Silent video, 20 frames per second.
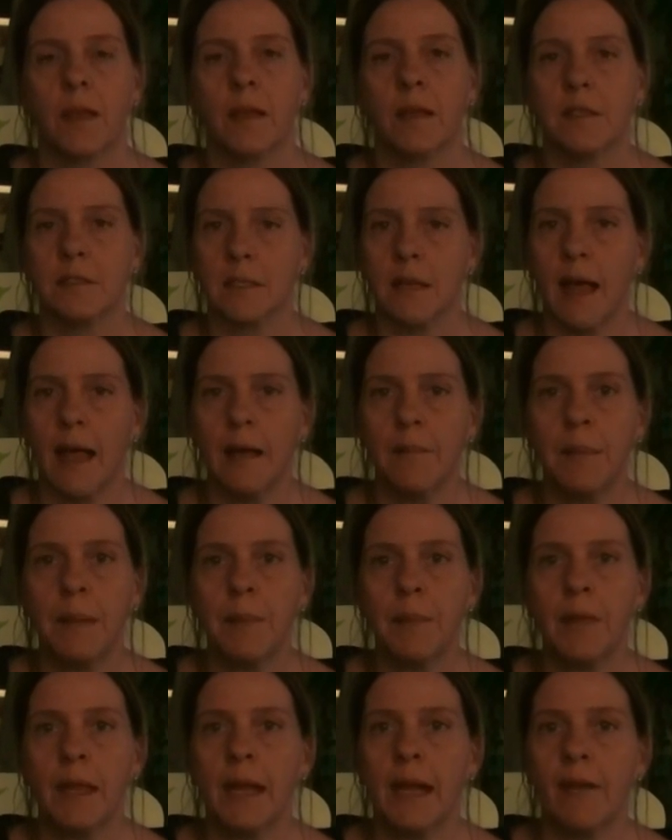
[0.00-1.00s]
Because a lot of
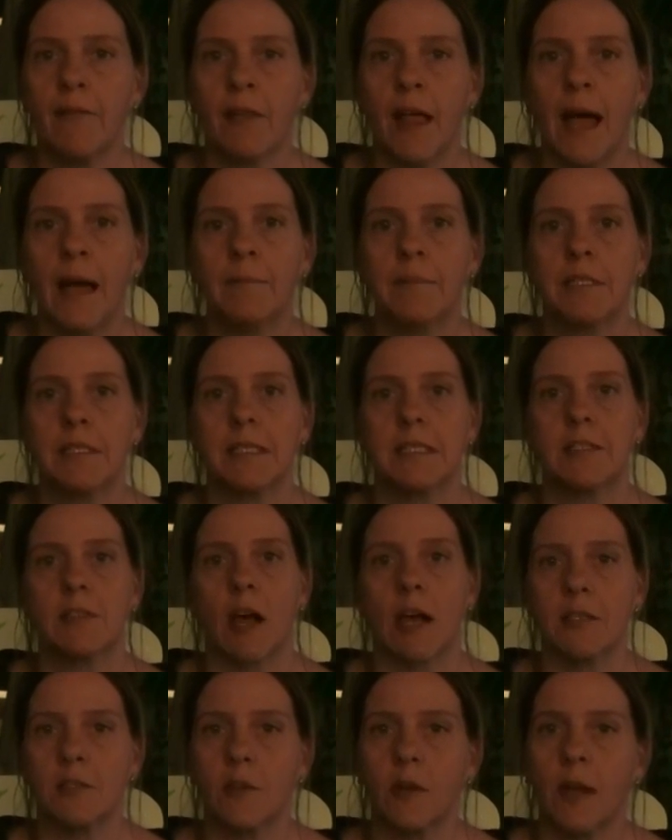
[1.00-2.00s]
people that have Lyme disease
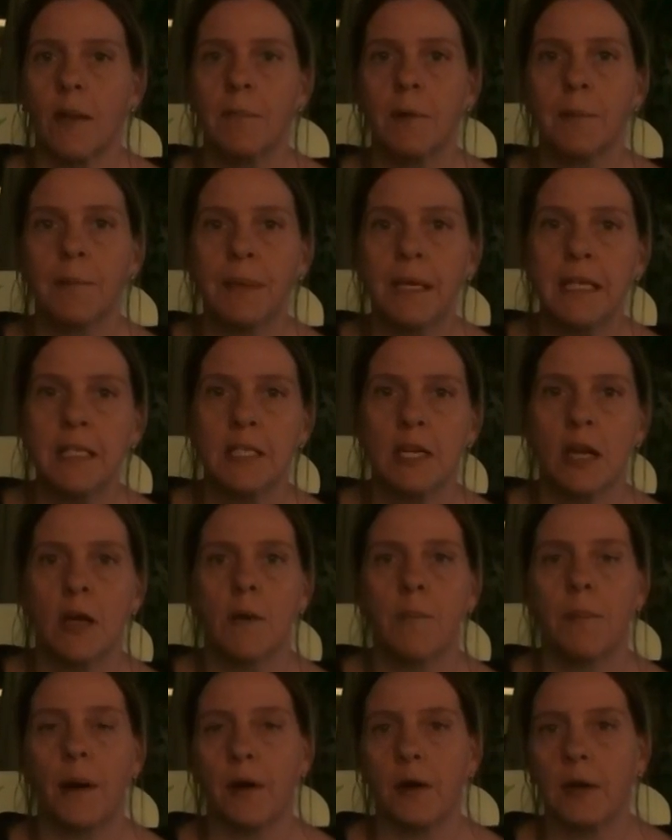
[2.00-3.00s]
also have
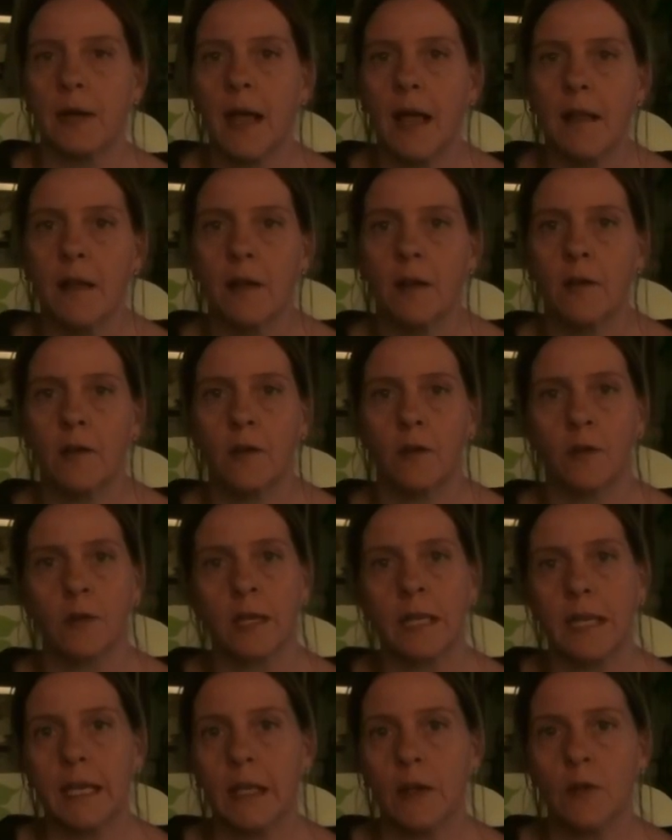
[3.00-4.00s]
Babesia, Bartonella, or
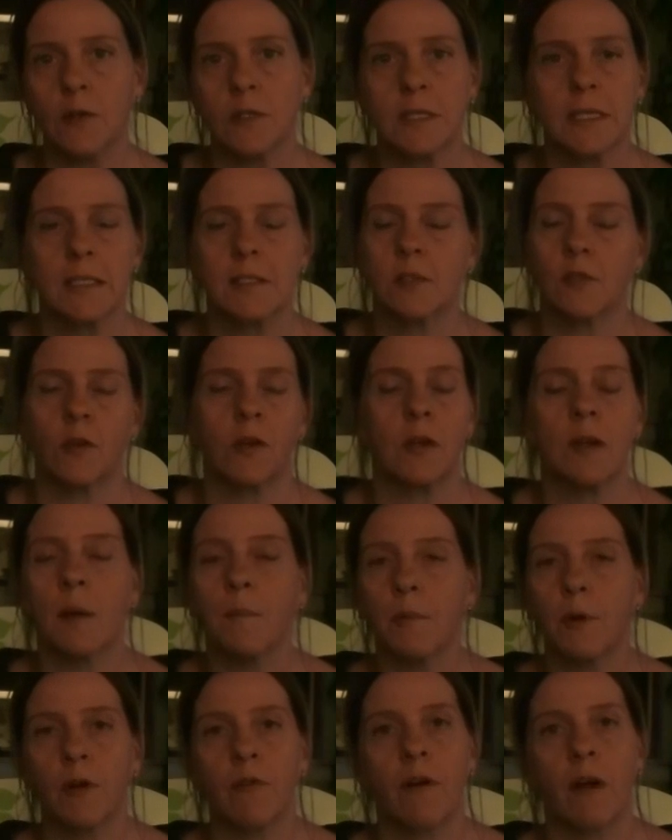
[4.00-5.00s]
ehrlichiosis, or a
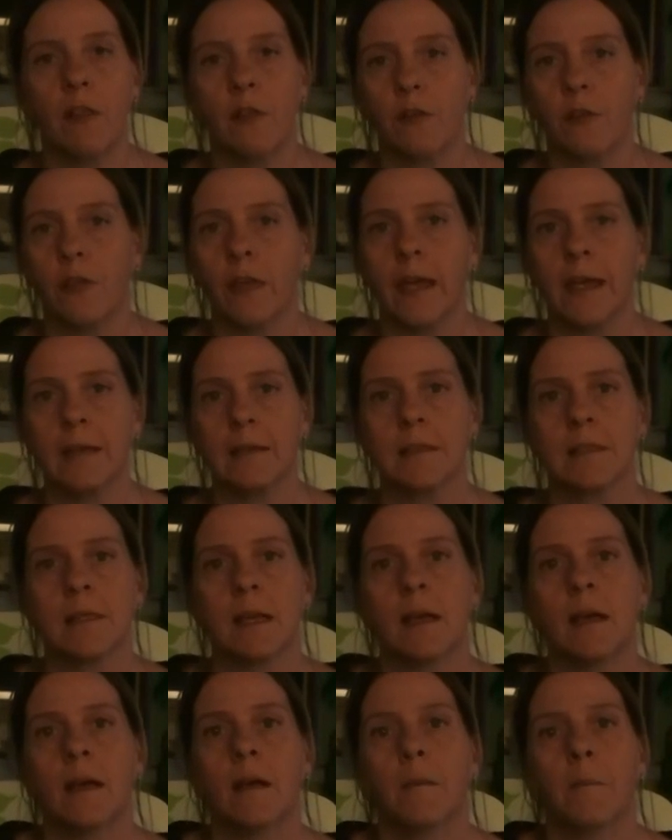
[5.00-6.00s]
number of other things.
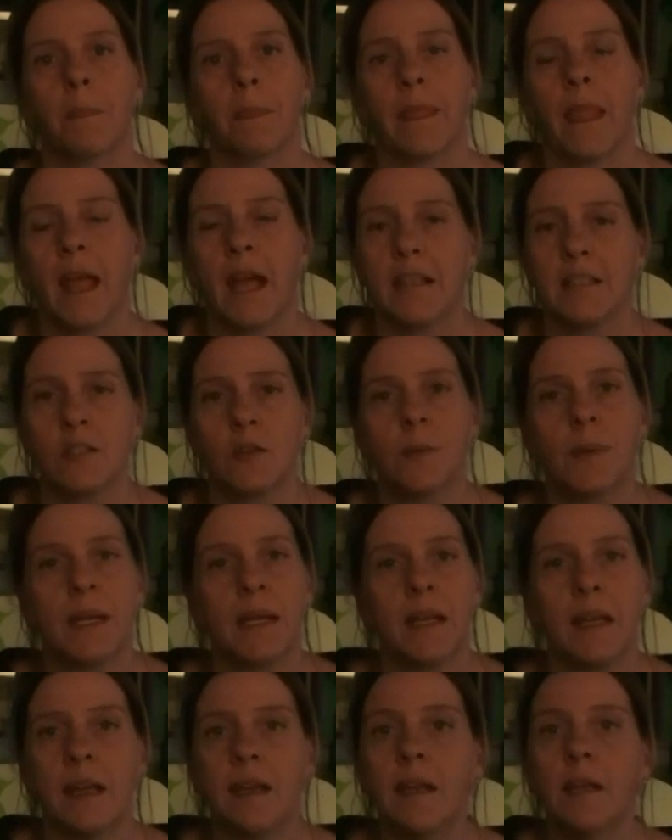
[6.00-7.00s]
Has there
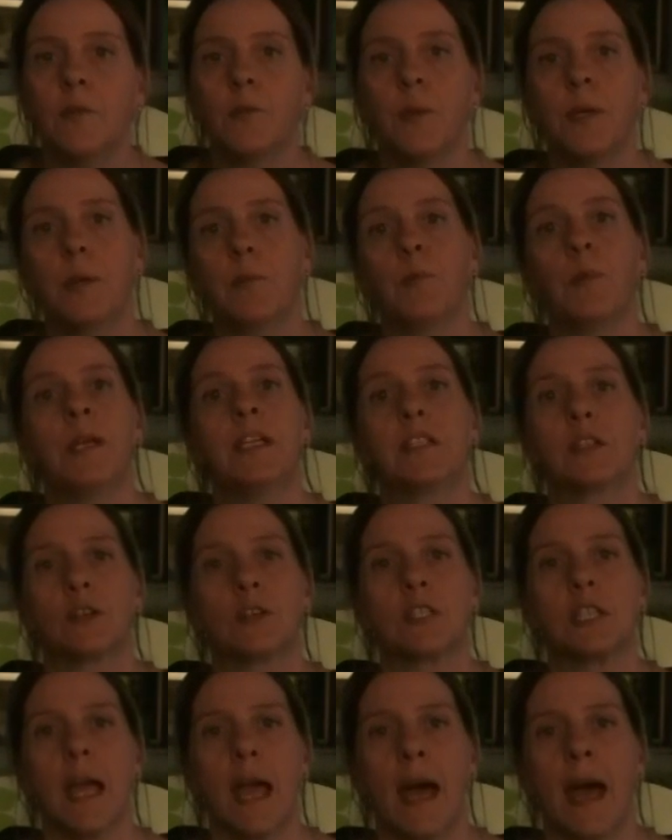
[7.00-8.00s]
been any
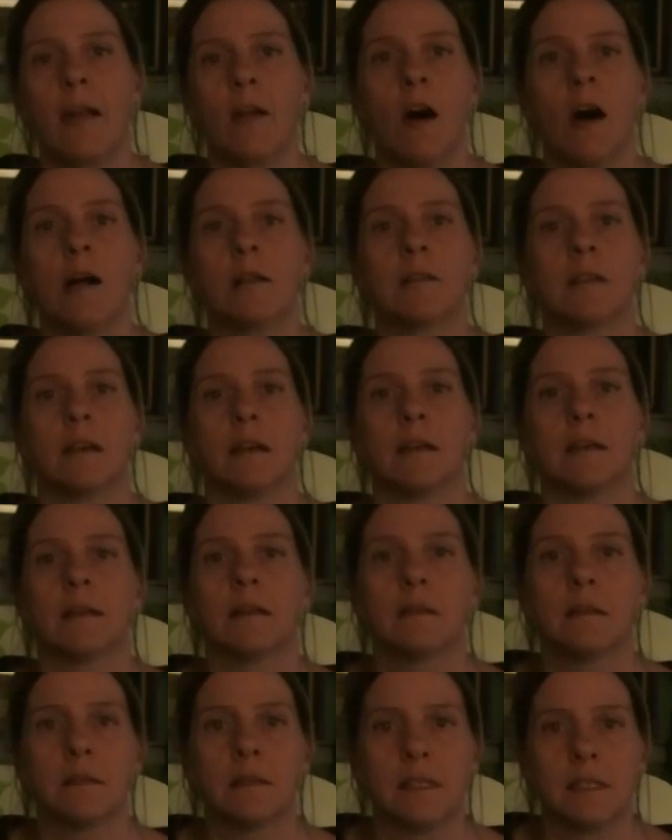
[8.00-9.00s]
research at all
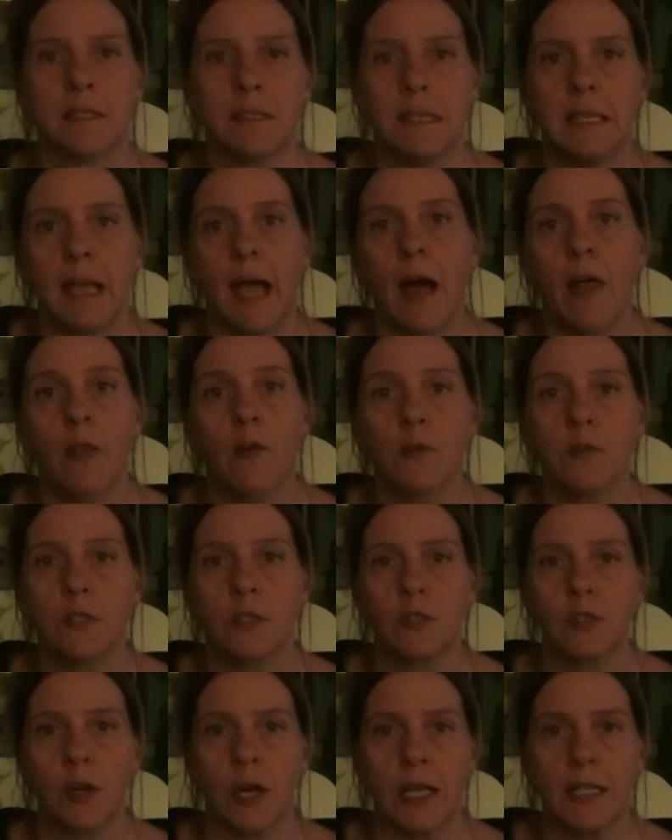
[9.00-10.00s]
done to see how those
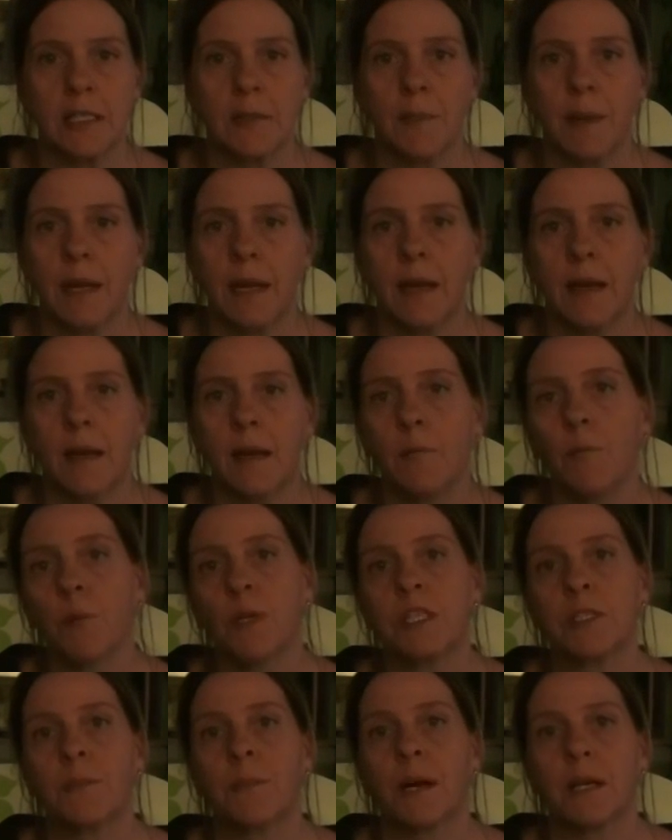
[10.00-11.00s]
are transmitted and
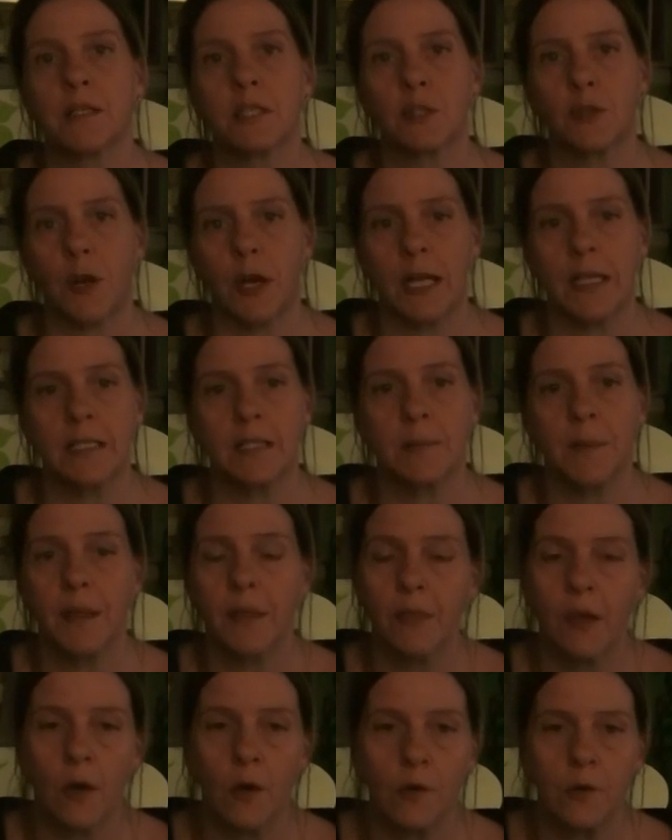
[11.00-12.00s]
which bugs
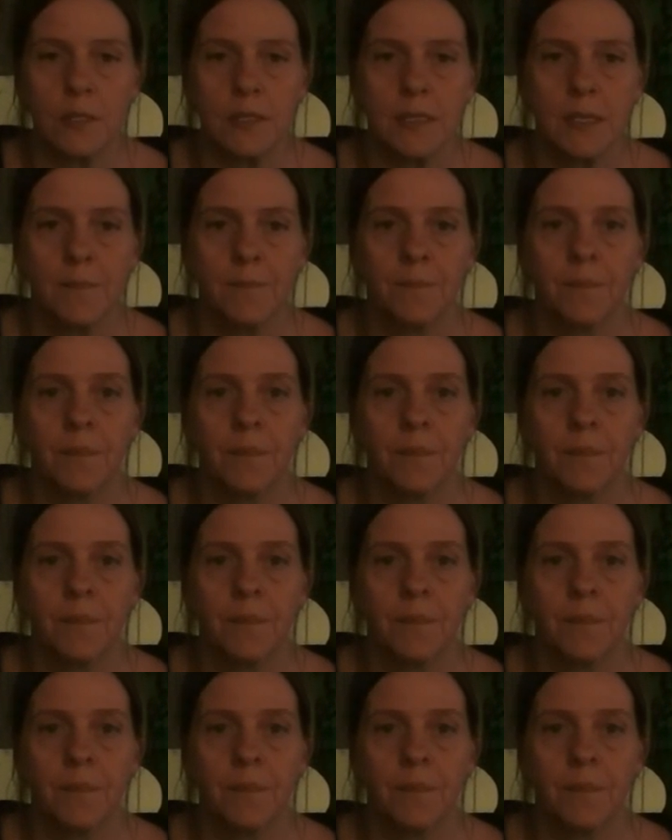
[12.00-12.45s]
transmit those?